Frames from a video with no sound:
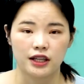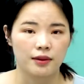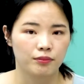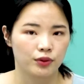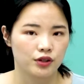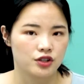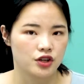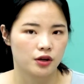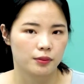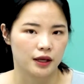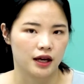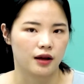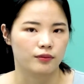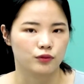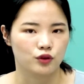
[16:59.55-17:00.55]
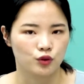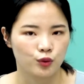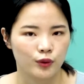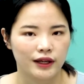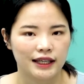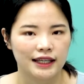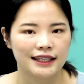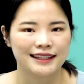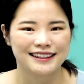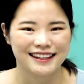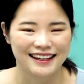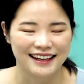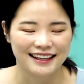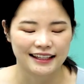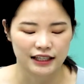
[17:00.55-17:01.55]
temperature becomes
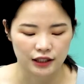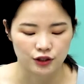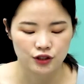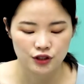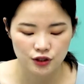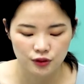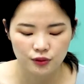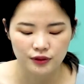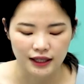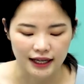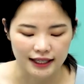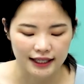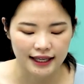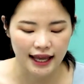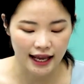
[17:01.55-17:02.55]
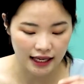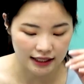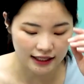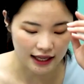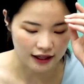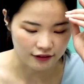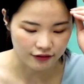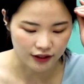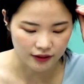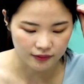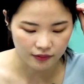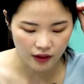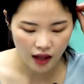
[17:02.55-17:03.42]
298 Kelvin.